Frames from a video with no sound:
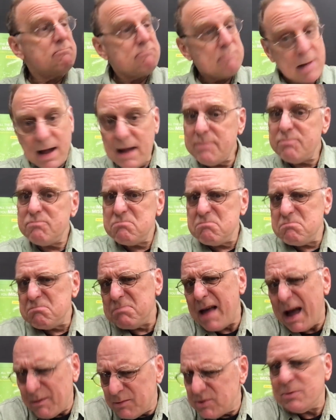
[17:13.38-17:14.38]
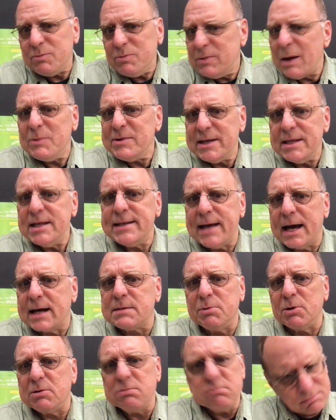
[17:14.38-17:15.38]
I, that, was, that was in the
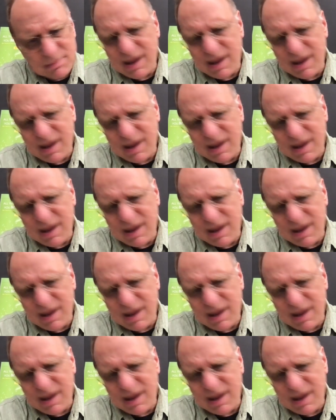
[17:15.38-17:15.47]
textbook.